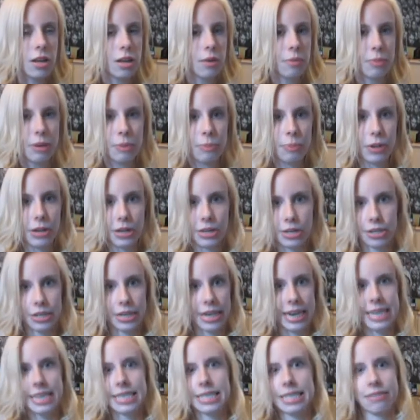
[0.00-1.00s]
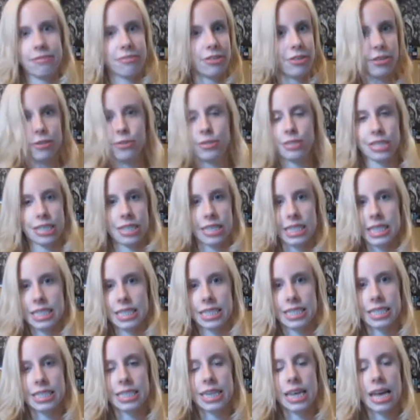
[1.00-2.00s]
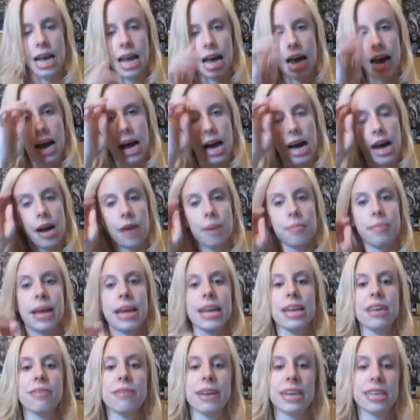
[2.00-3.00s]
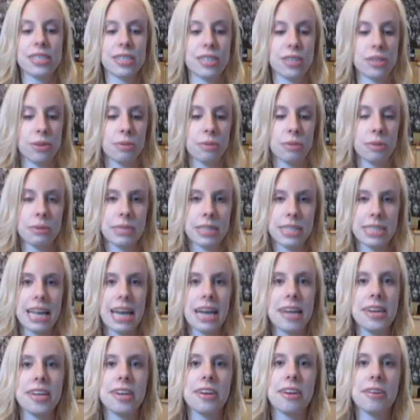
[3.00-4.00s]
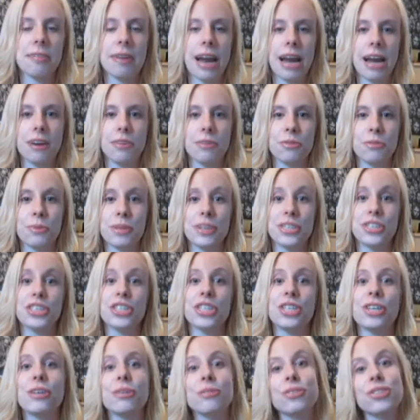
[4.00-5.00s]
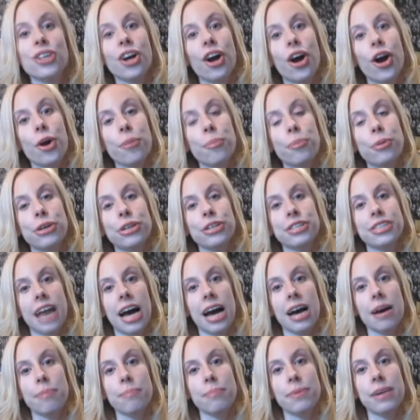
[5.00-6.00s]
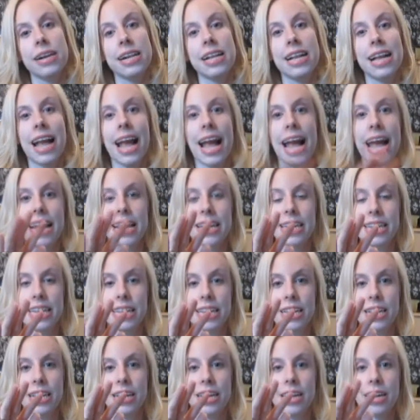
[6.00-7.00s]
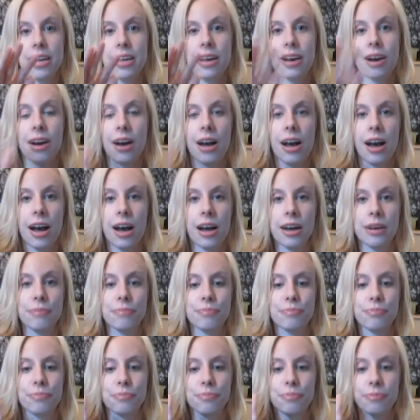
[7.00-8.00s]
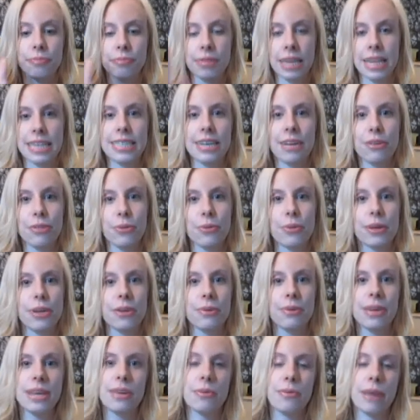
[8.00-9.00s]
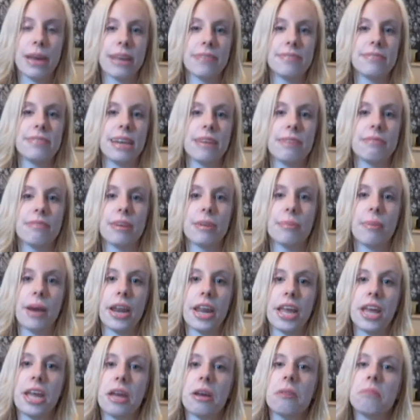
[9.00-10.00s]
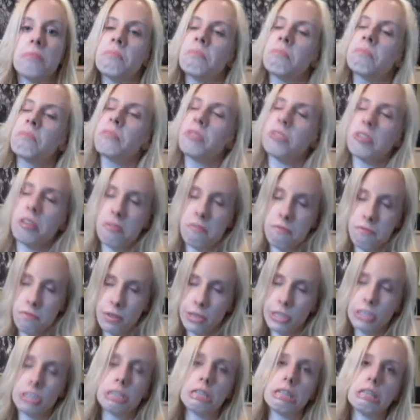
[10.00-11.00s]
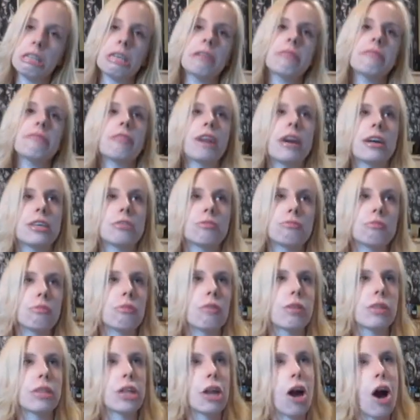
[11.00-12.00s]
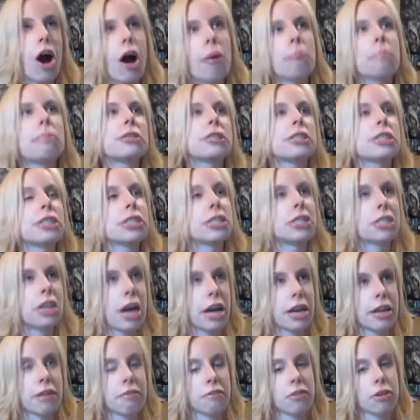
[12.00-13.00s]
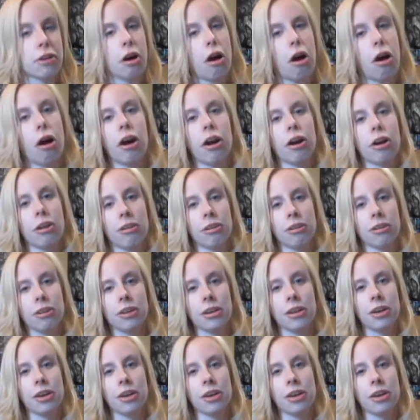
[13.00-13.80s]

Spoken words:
People are crazy for those goods. Anyway, so we were standing around when Jiro's car pulled up, and he let down the window and he waved to everybody. Unfortunately for us, we were on the opposite side of the car